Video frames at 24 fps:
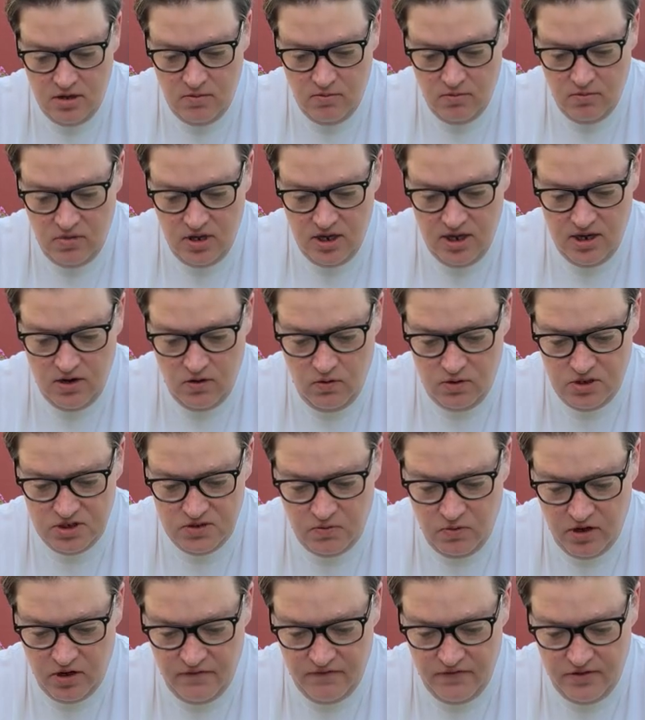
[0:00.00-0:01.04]
Mike was
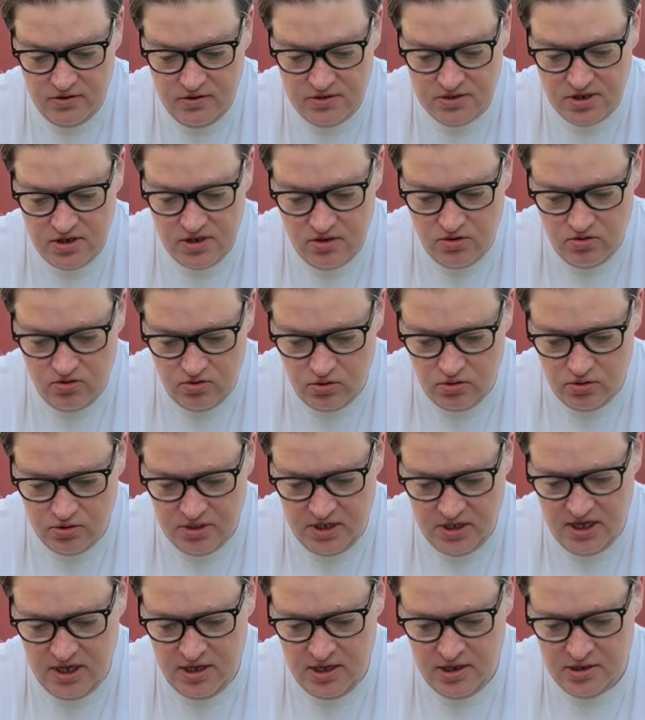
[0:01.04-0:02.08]
one of those cool
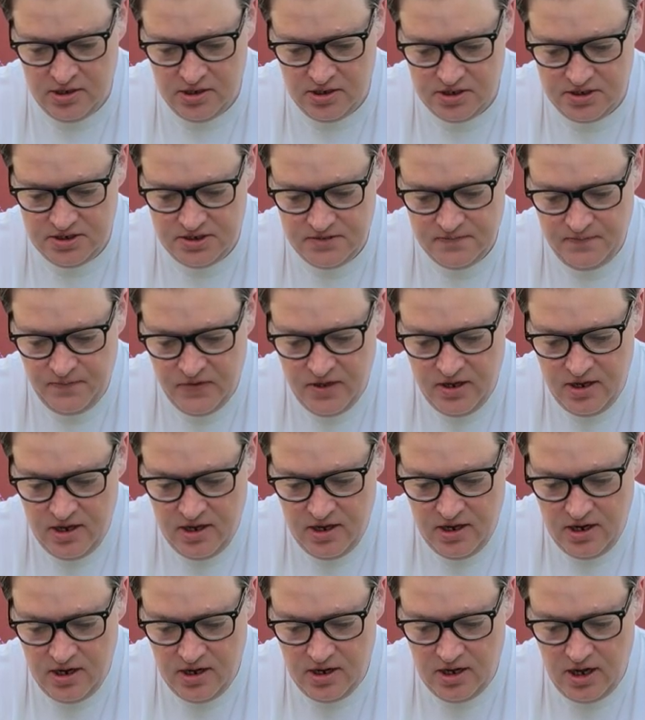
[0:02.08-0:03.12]
kids,
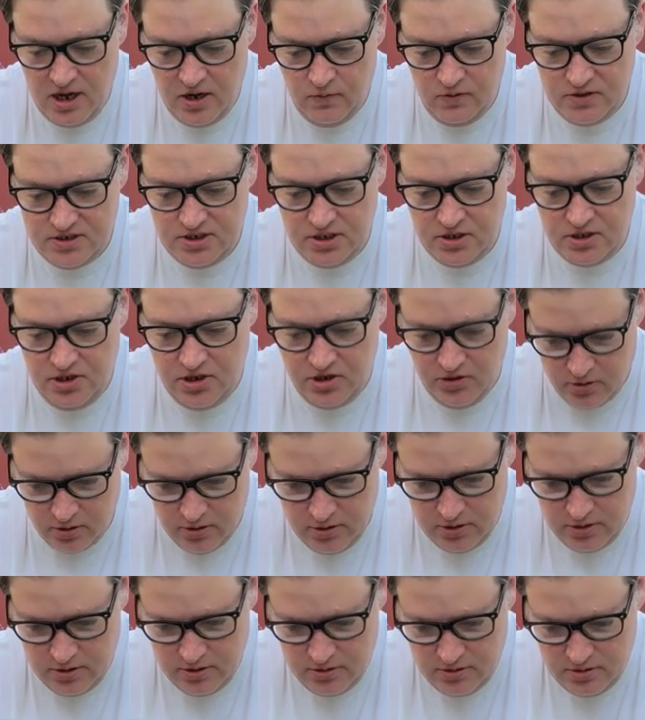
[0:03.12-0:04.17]
and I was a dork.
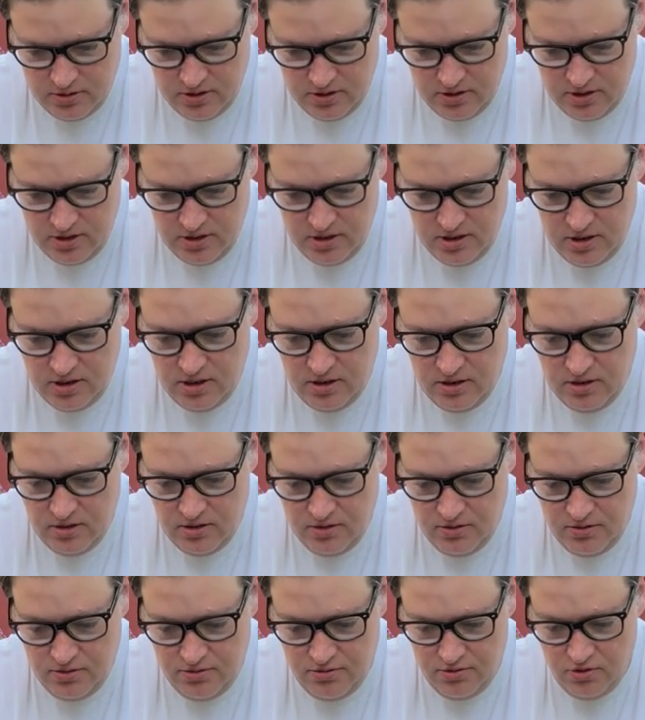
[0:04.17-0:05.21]

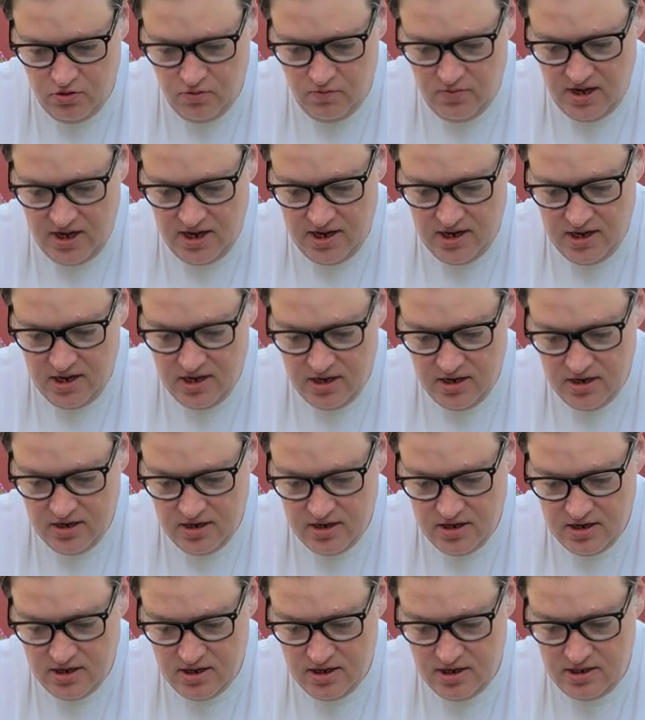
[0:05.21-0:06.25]
Through my
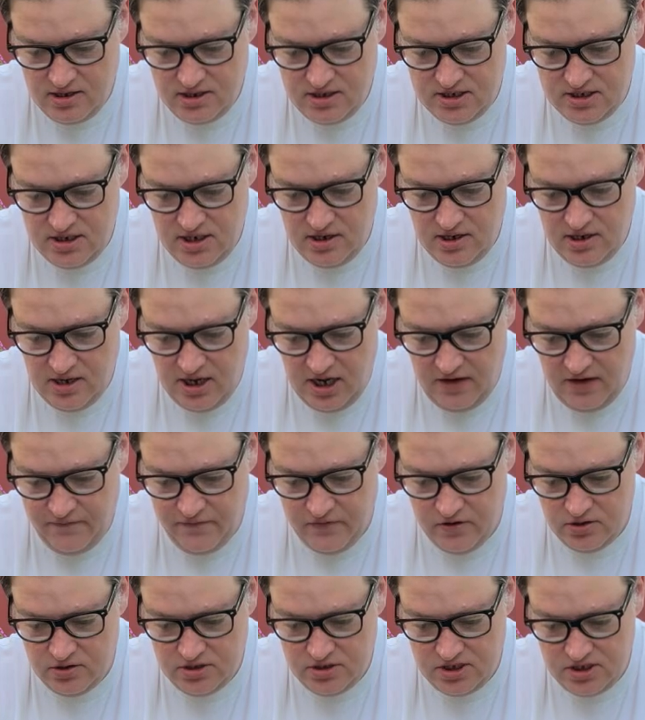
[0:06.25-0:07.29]
constant
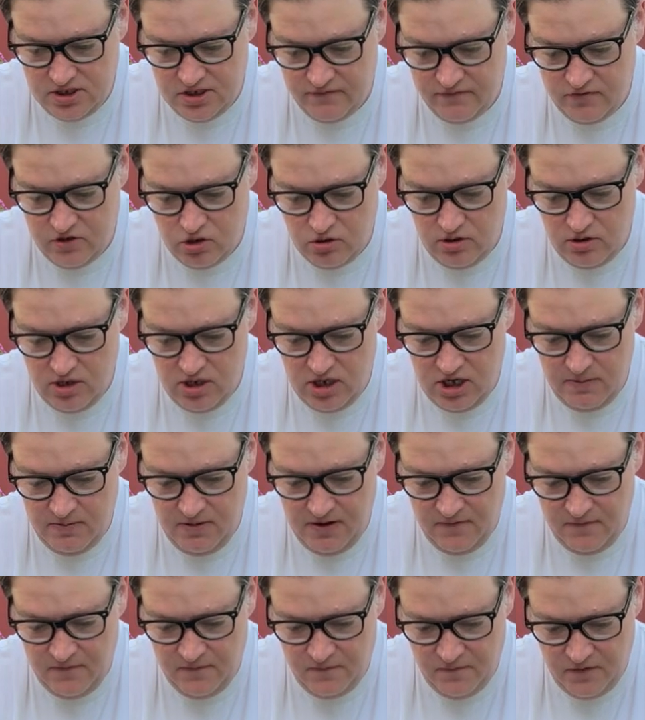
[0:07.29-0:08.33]
efforts of trying to
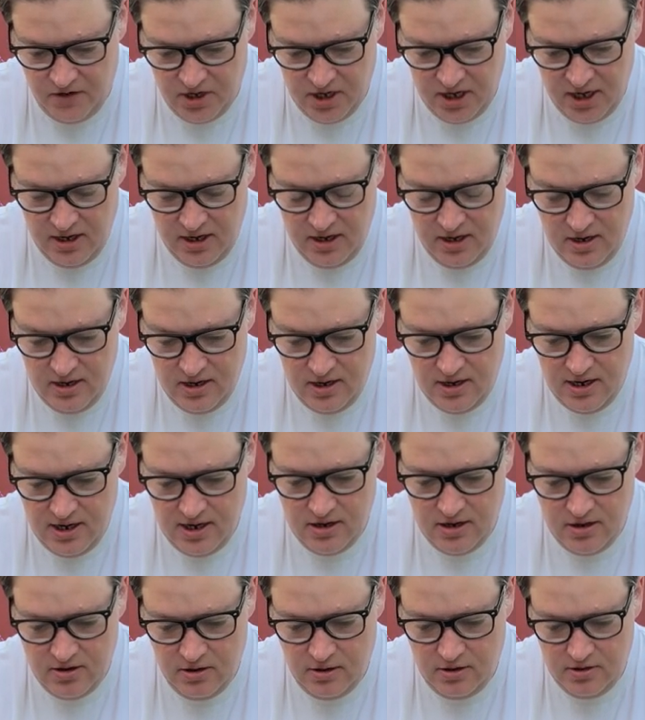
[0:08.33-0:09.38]
be funny, I
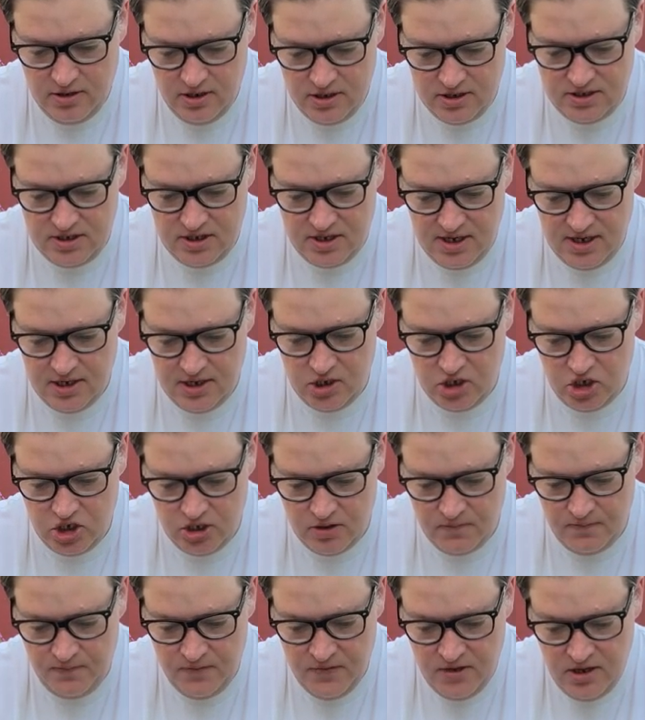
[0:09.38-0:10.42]
caught his attention,
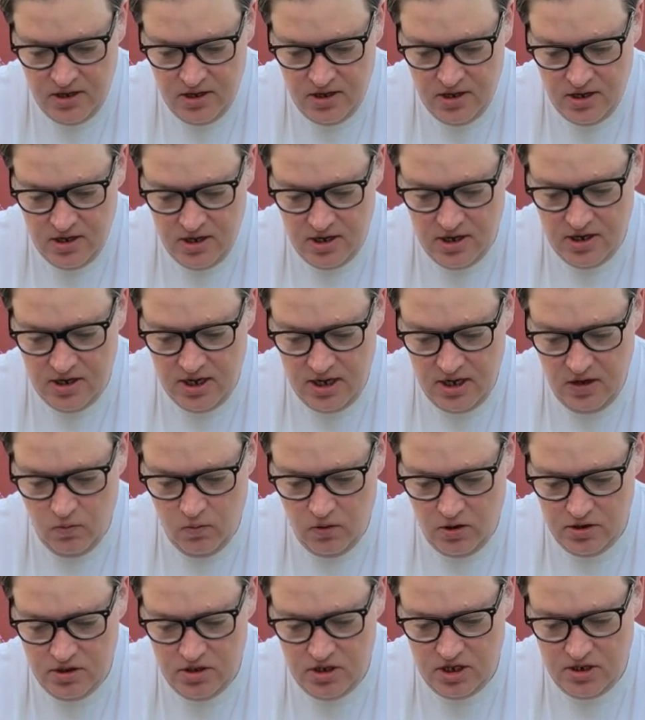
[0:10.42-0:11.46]
and he
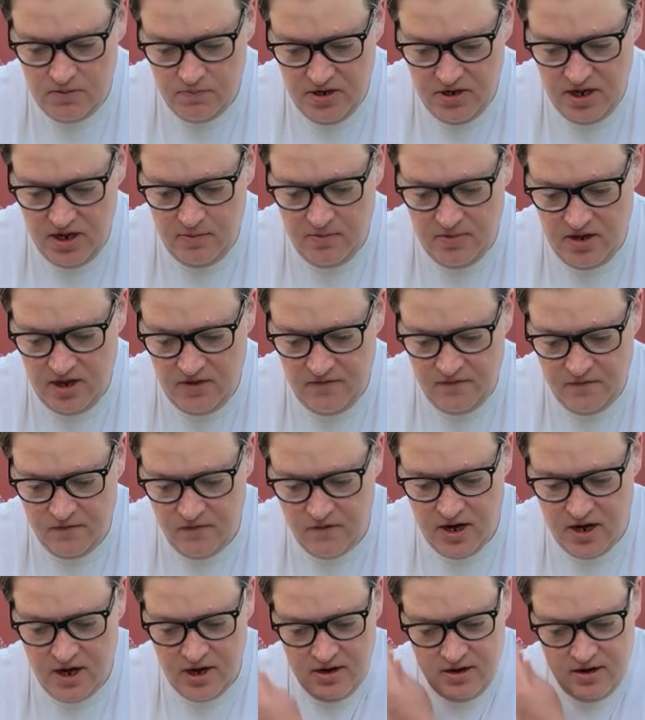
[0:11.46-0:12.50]
wanted to be my
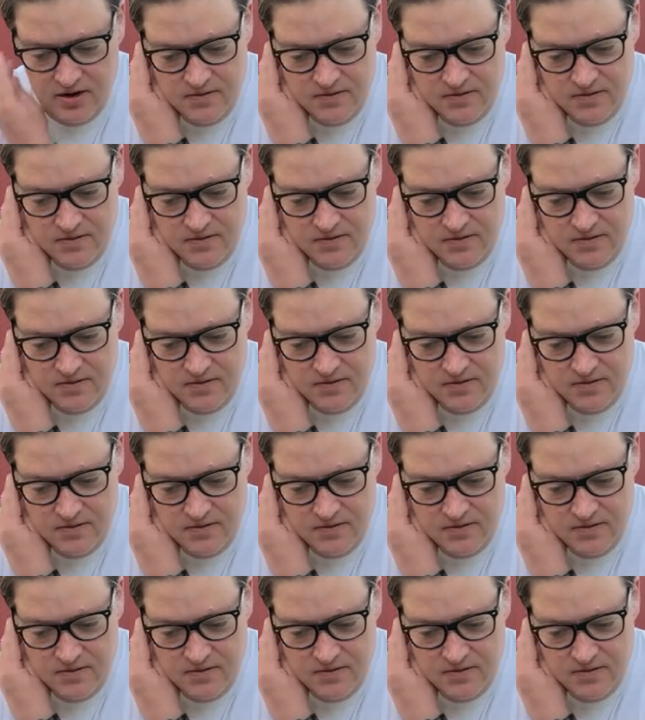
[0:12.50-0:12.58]
friend.